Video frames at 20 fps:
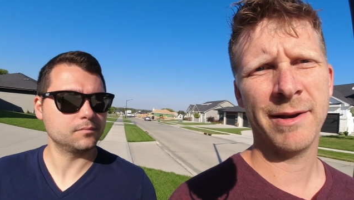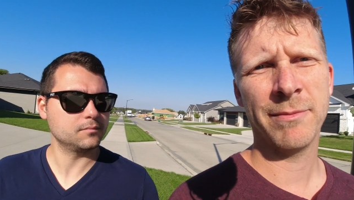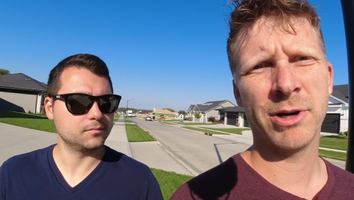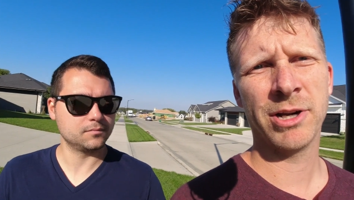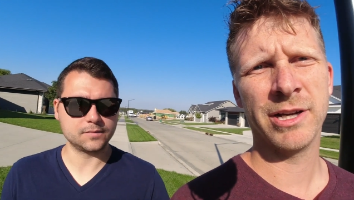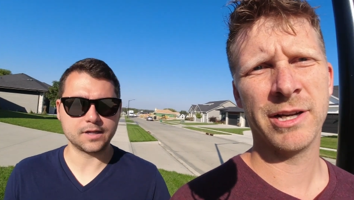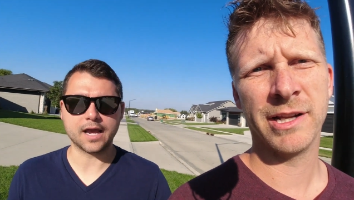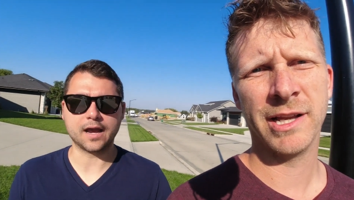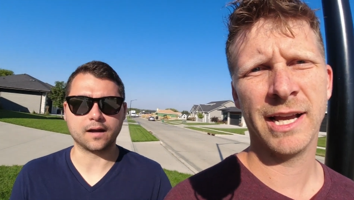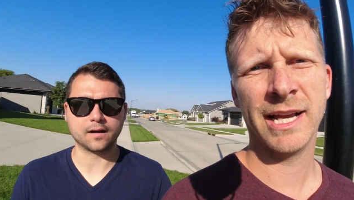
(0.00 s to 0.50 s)

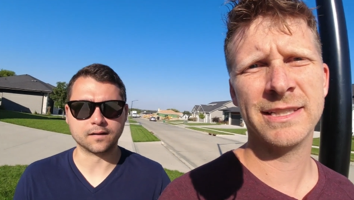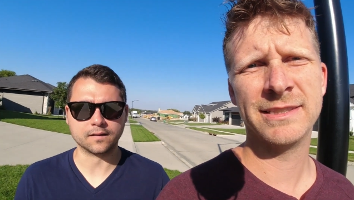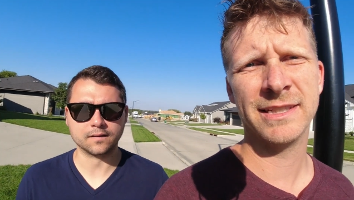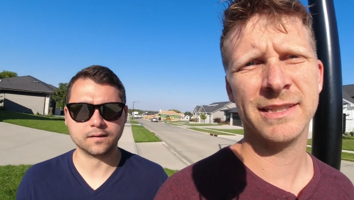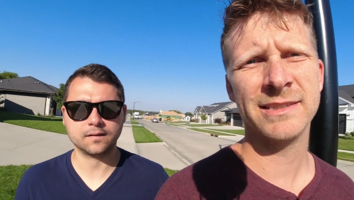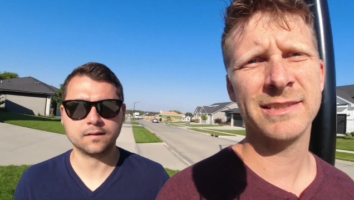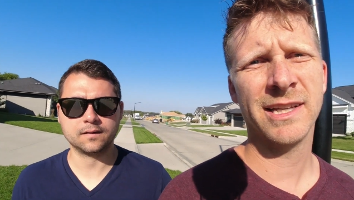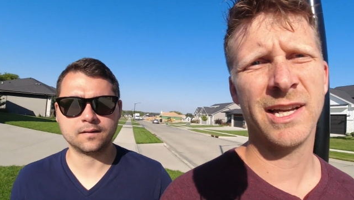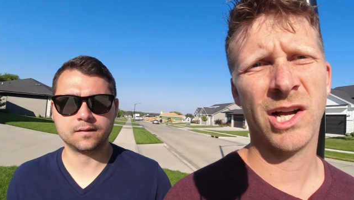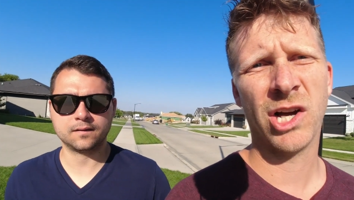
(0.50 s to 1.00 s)
Speaker 1: neighborhood, yeah. is
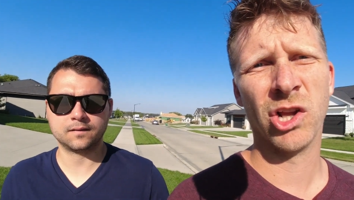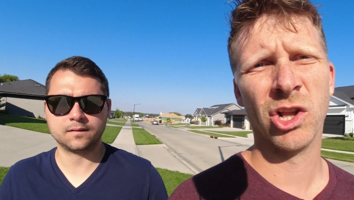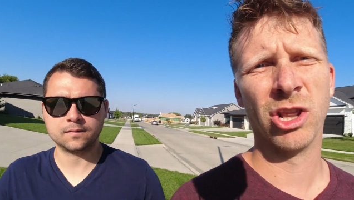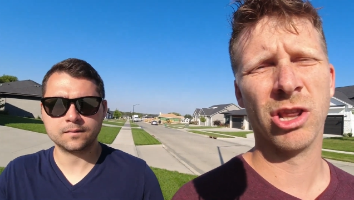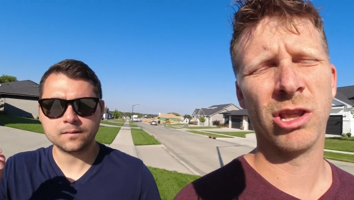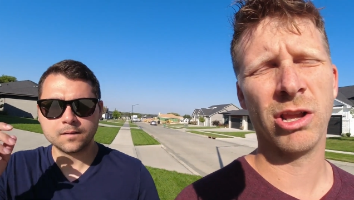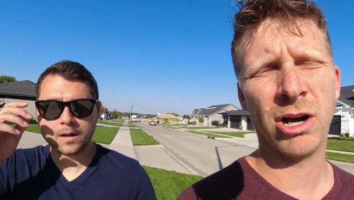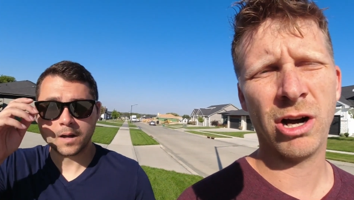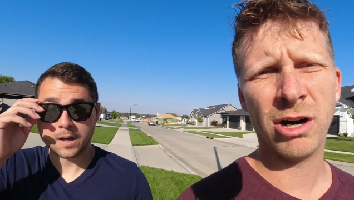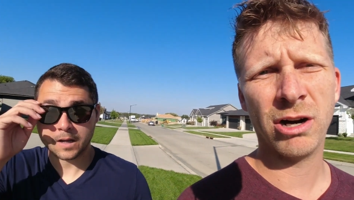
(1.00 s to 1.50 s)
it's a
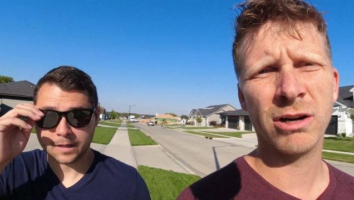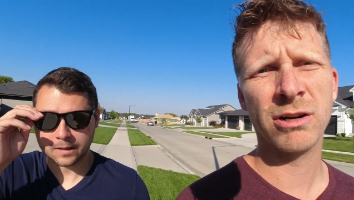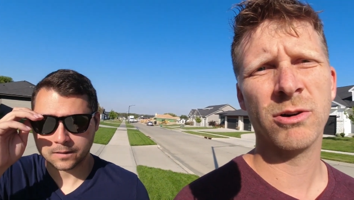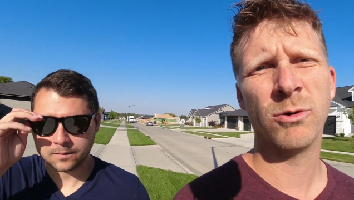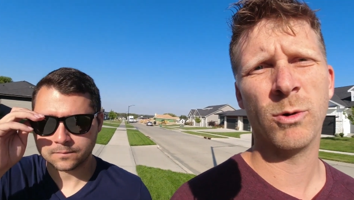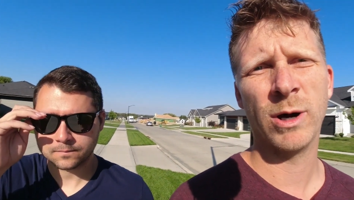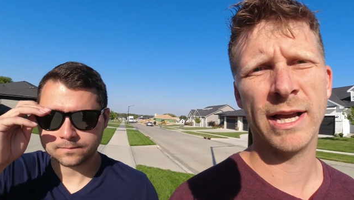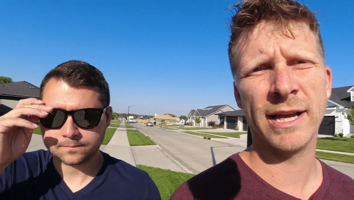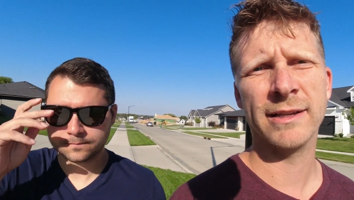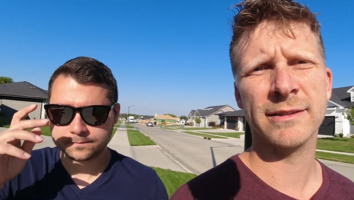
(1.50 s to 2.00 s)
long
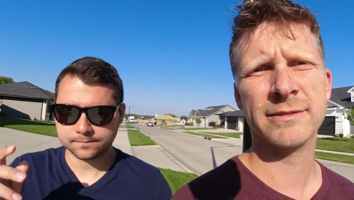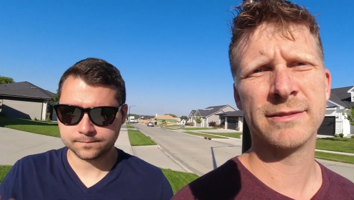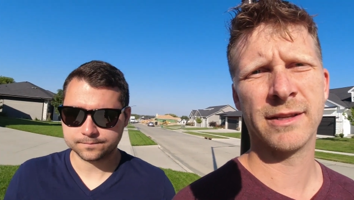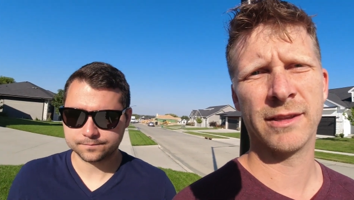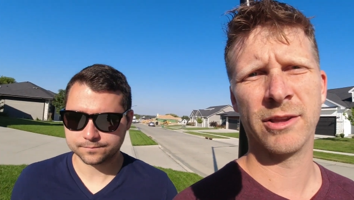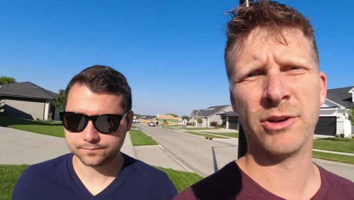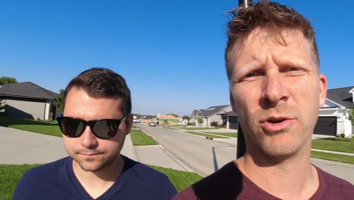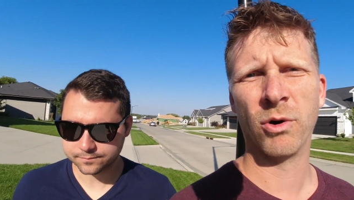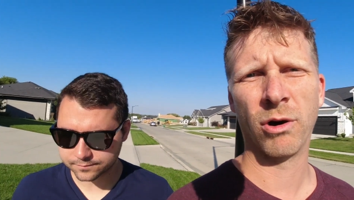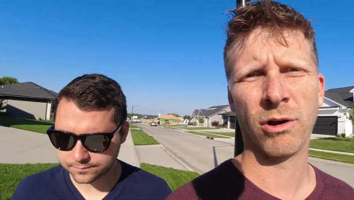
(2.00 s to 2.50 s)
ways
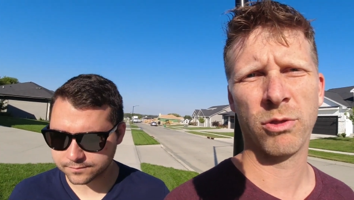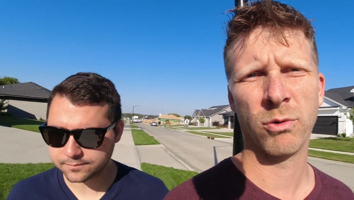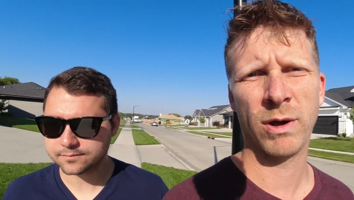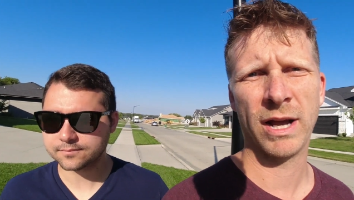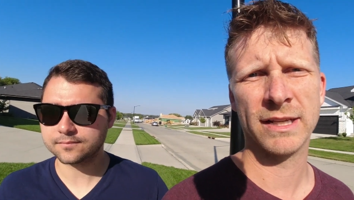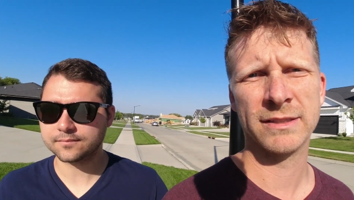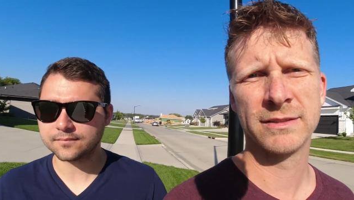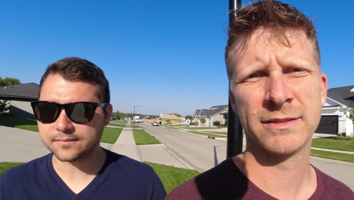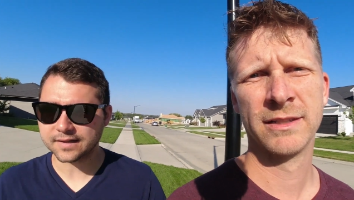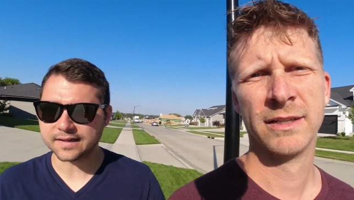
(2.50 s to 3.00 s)
to the
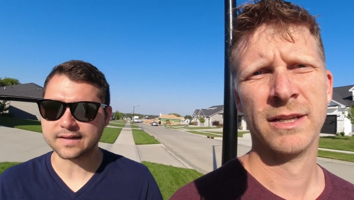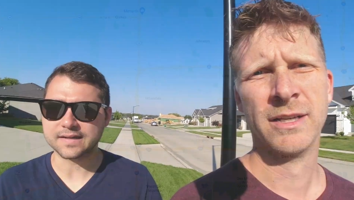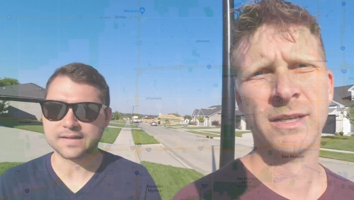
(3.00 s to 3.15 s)
northwest.